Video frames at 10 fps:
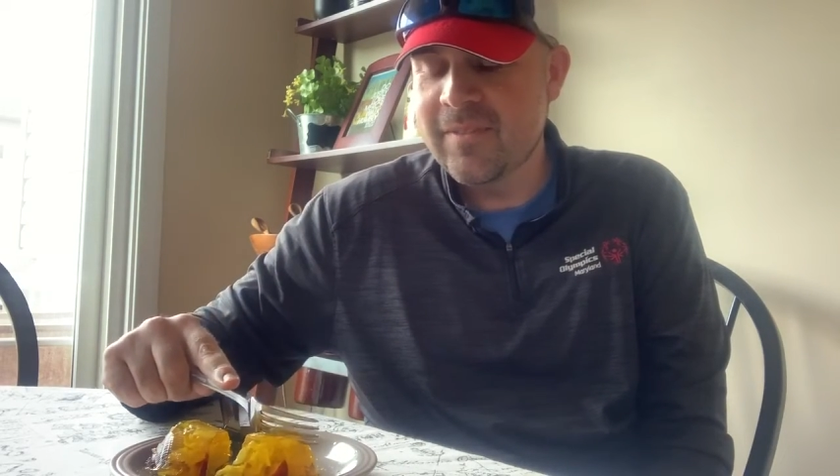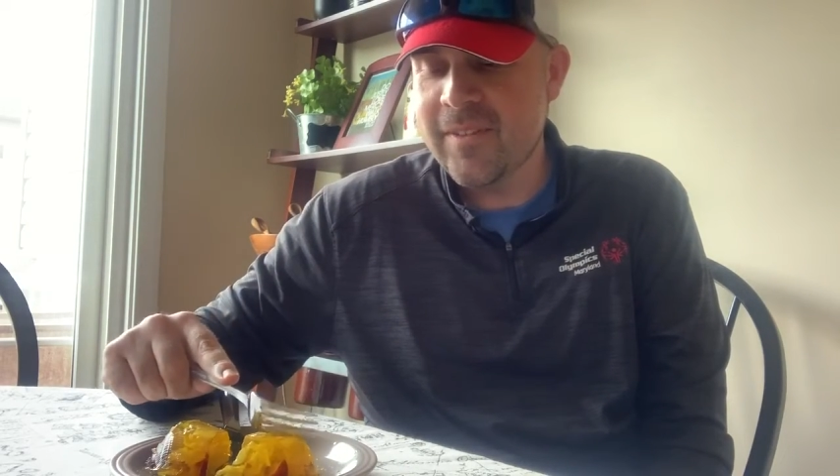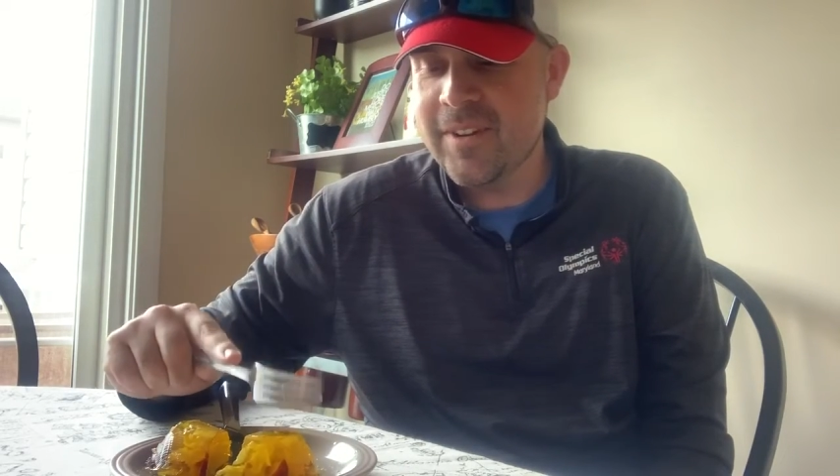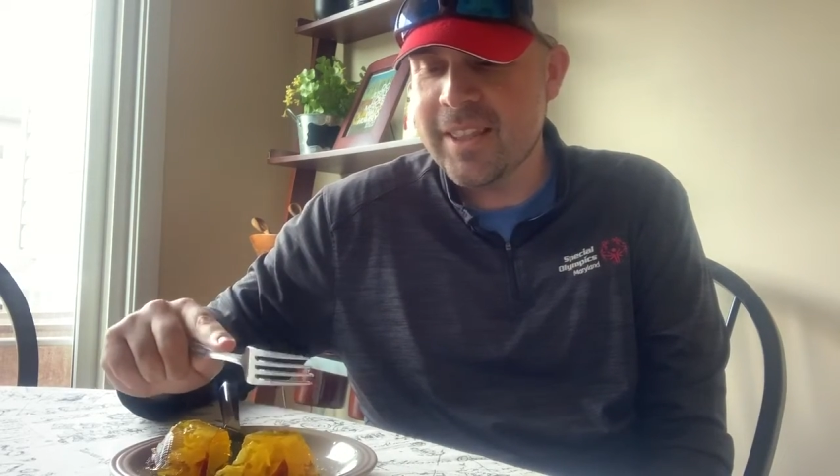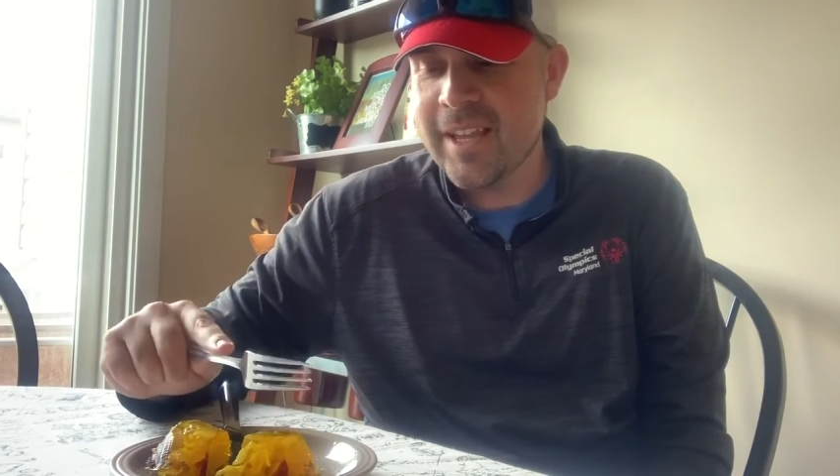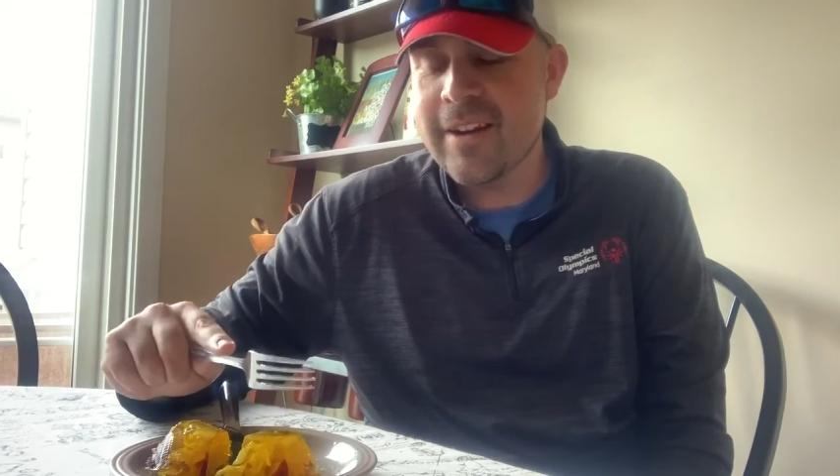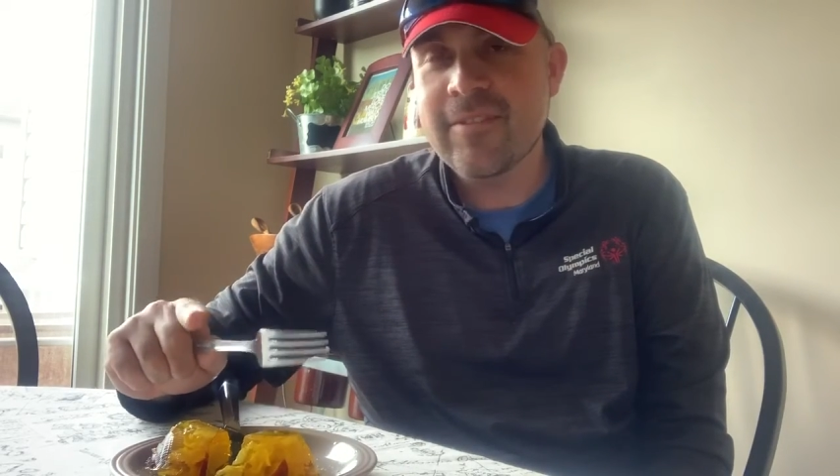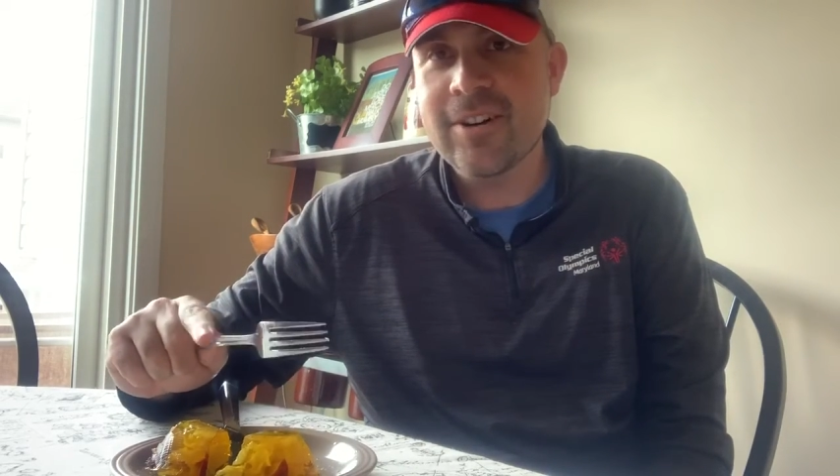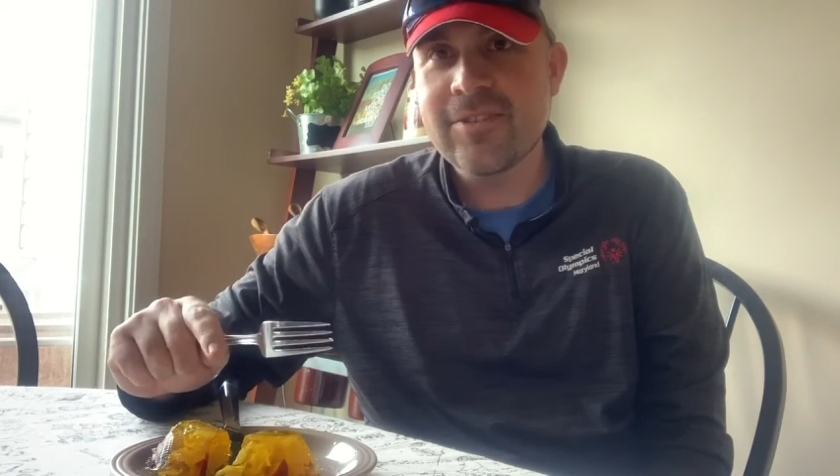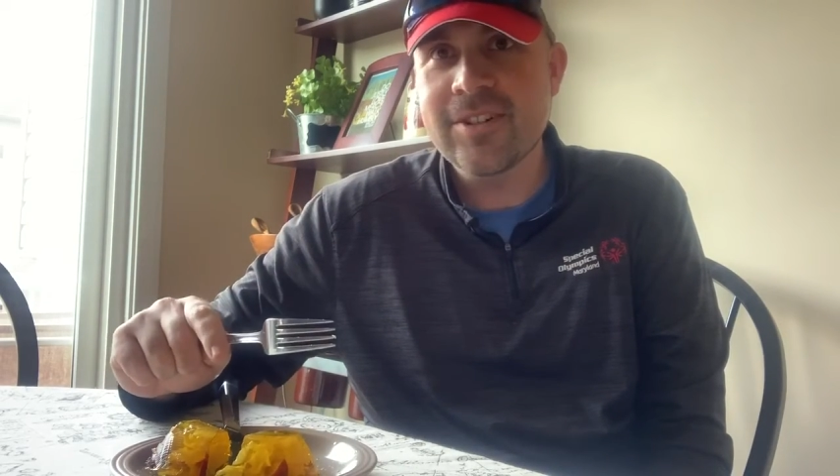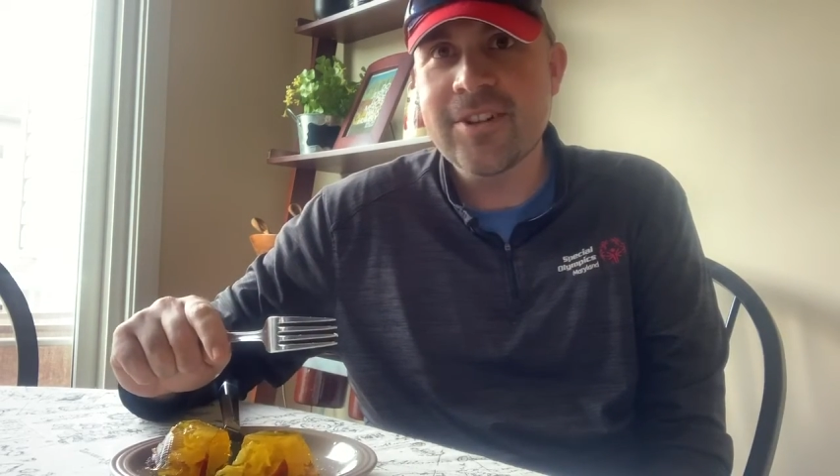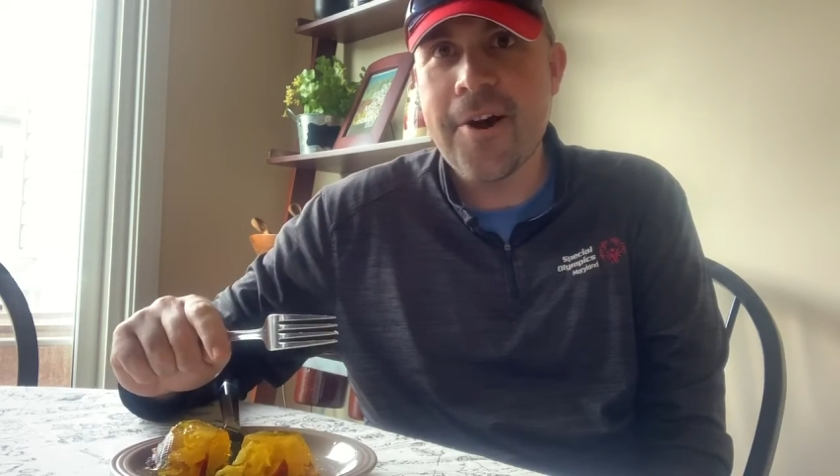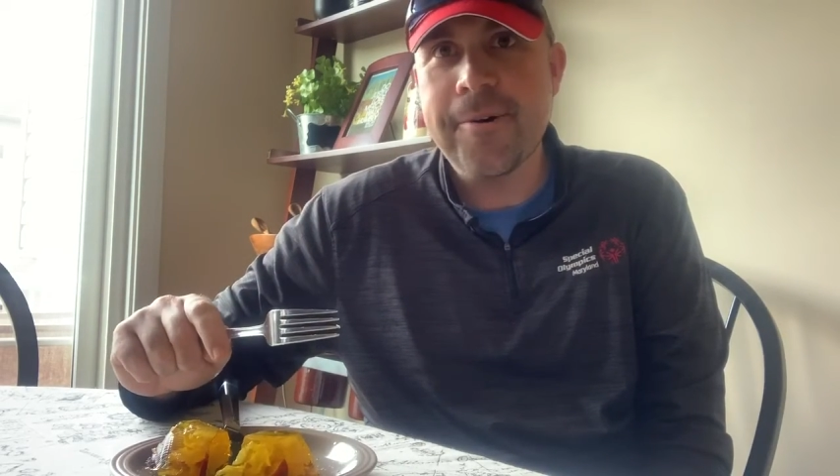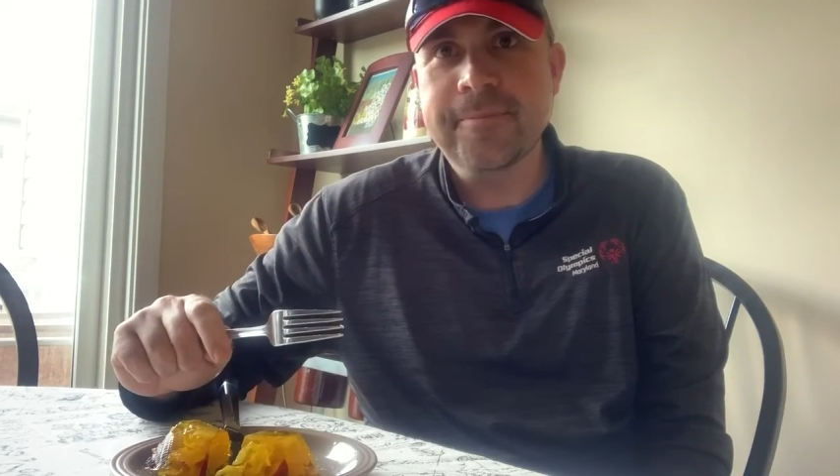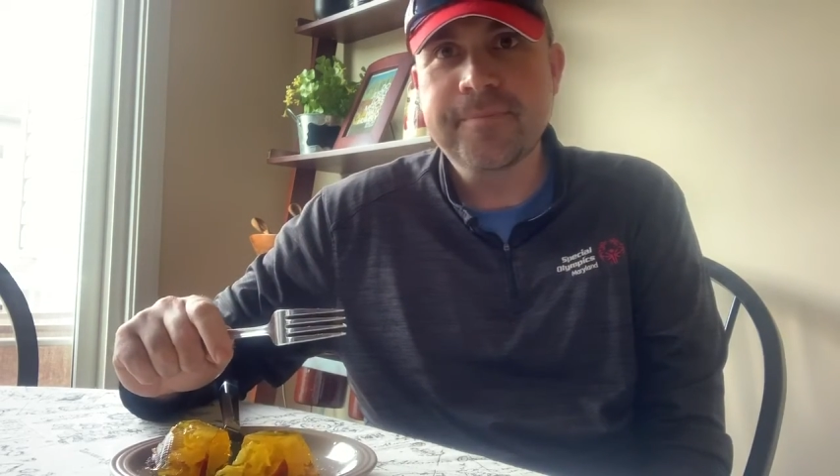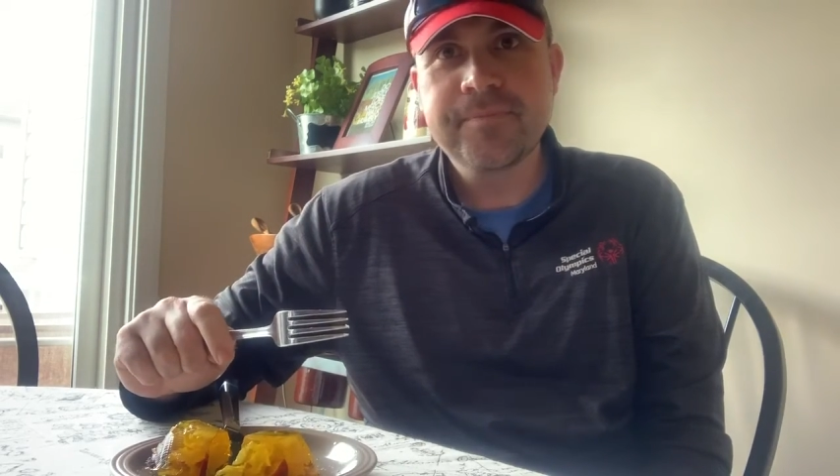50th anniversary. So